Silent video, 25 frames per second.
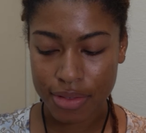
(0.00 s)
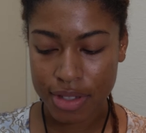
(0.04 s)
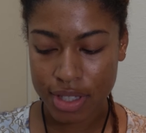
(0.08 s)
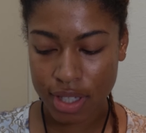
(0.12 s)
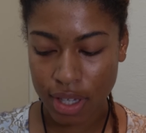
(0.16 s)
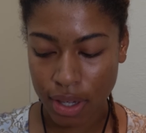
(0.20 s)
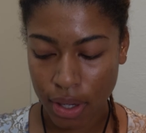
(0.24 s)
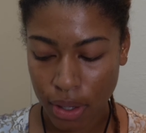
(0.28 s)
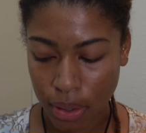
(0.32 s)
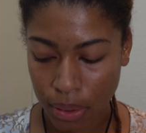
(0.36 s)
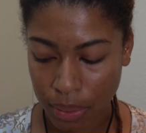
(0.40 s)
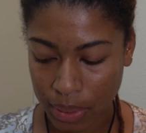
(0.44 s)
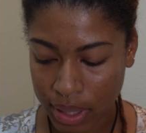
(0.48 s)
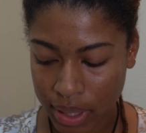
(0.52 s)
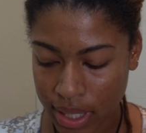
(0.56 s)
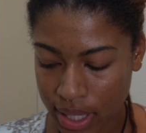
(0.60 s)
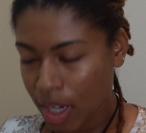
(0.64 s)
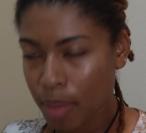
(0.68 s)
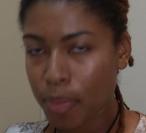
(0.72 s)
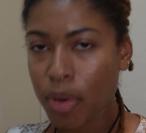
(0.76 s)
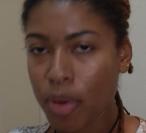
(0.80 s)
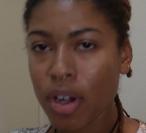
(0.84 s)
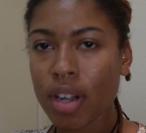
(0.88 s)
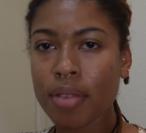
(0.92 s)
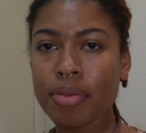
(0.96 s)
So
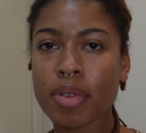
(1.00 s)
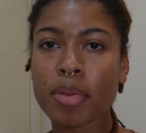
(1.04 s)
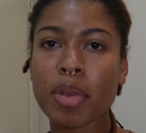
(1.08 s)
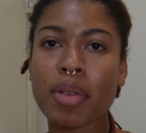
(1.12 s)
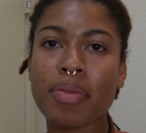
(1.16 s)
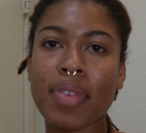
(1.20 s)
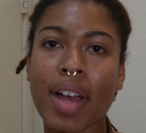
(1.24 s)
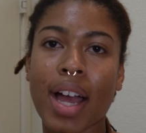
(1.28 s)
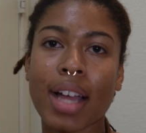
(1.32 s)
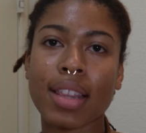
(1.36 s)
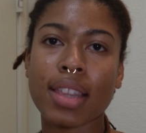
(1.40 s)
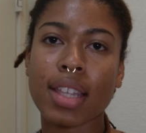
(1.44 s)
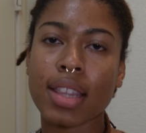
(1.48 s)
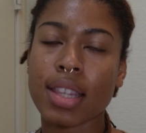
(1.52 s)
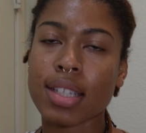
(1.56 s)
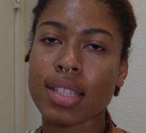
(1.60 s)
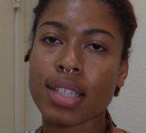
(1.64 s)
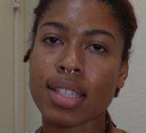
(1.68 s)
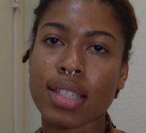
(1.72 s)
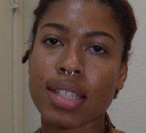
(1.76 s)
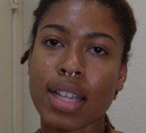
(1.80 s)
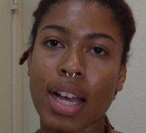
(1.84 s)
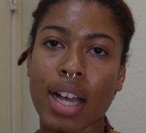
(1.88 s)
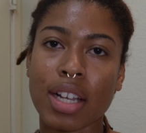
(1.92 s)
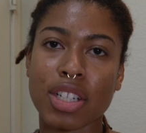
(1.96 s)
apart from the fact that this
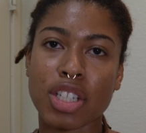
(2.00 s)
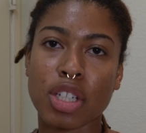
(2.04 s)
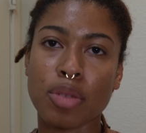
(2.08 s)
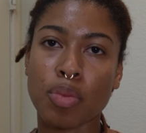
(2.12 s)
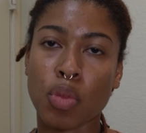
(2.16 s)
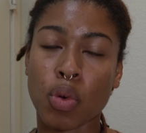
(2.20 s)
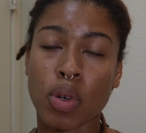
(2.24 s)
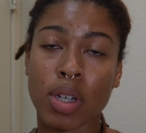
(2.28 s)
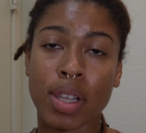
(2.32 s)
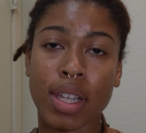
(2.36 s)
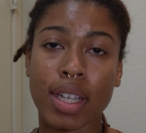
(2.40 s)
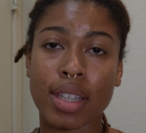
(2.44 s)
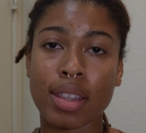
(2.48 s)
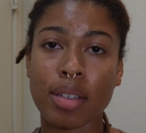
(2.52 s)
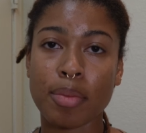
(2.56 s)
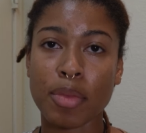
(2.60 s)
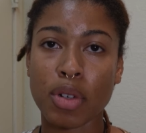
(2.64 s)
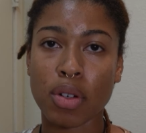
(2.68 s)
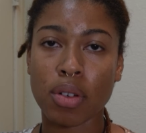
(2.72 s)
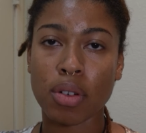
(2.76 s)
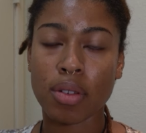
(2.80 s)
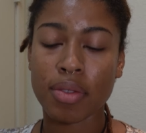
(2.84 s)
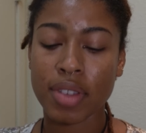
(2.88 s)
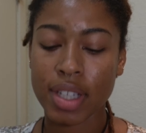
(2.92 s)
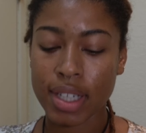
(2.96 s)
is actually more like the
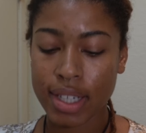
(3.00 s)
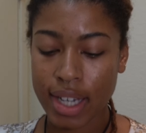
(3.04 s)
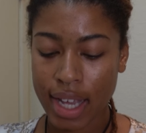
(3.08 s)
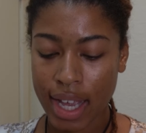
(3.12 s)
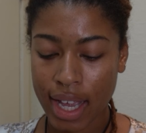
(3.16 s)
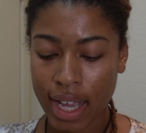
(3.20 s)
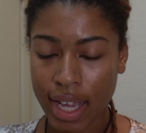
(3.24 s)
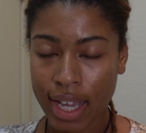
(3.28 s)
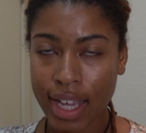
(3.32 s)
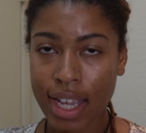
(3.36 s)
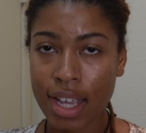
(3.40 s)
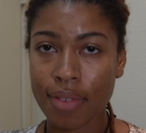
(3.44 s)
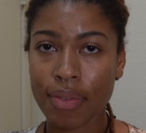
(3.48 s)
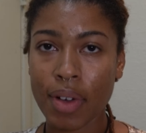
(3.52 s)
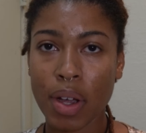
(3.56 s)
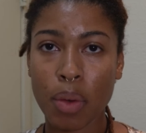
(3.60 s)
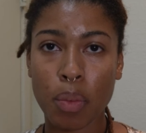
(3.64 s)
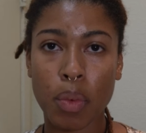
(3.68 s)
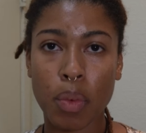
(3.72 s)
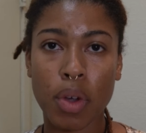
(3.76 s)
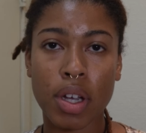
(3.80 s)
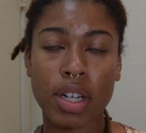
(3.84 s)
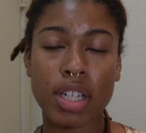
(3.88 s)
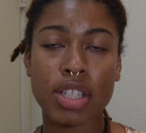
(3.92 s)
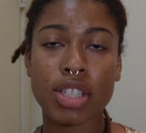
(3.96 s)
middle of the day, if I
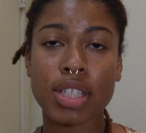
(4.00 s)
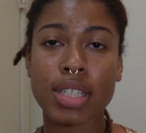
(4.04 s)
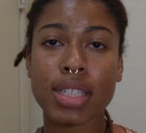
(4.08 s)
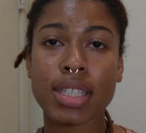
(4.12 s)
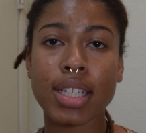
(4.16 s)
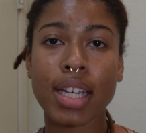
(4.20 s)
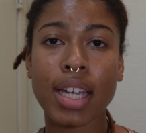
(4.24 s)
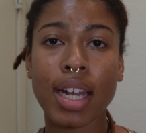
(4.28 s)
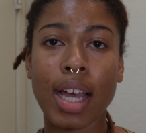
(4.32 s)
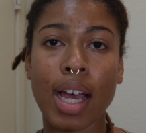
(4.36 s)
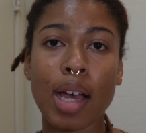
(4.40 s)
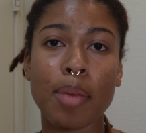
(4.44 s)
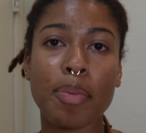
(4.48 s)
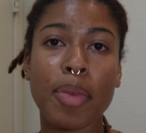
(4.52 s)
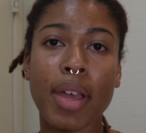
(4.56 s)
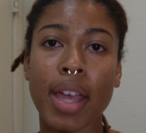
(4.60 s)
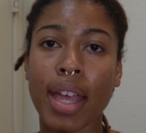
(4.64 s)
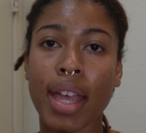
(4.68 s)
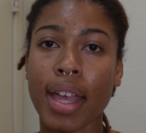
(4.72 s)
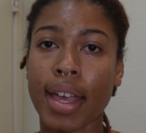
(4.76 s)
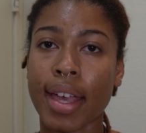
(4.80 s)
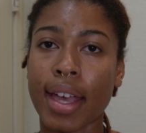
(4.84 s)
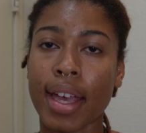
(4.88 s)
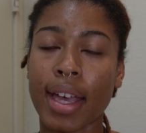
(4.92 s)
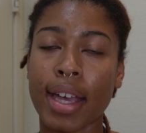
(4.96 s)
were to just get up
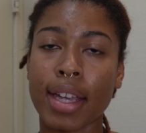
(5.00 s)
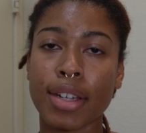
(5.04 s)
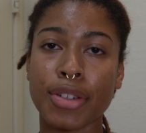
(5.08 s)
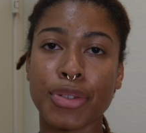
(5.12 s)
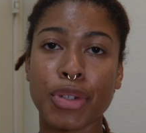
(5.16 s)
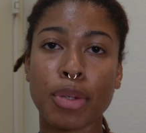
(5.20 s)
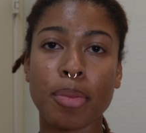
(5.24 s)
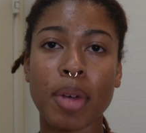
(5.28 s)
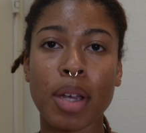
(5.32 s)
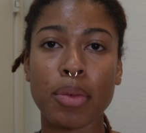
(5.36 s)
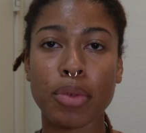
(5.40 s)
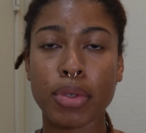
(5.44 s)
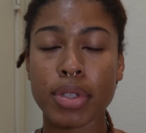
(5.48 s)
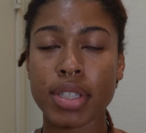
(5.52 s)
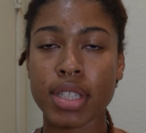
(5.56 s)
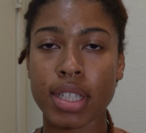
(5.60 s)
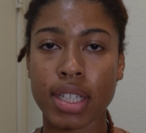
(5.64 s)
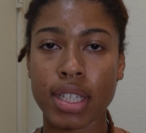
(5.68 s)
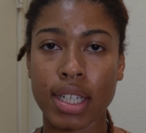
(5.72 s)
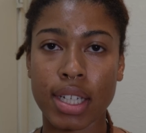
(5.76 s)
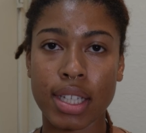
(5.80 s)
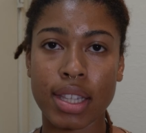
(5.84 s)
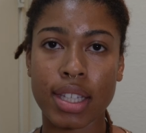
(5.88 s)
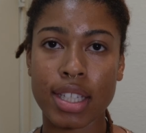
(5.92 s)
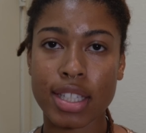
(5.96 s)
and do my
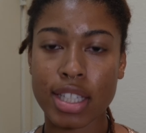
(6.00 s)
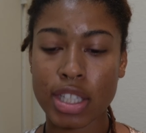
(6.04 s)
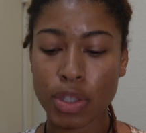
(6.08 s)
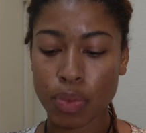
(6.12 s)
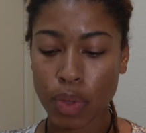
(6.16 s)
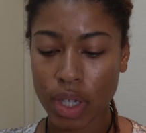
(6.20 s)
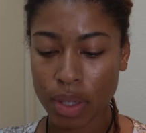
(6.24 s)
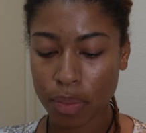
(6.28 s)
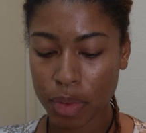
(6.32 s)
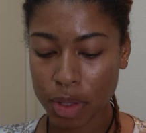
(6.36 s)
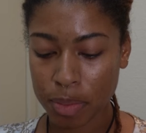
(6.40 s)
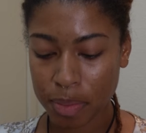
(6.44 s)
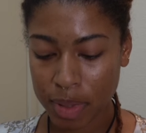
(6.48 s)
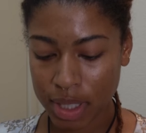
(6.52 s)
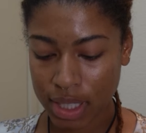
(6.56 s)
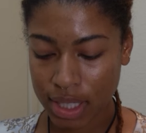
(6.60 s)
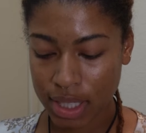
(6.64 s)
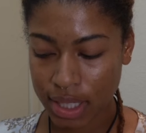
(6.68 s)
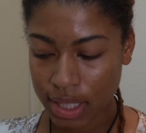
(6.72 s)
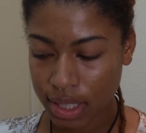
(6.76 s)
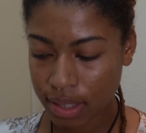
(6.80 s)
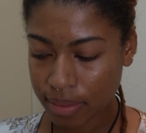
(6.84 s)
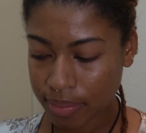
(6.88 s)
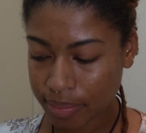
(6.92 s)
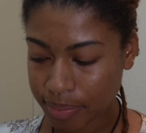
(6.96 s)
routine, this is what it would
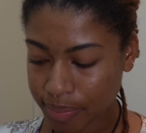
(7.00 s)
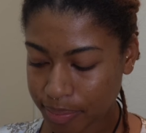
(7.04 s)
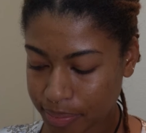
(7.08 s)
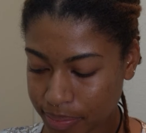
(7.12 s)
be.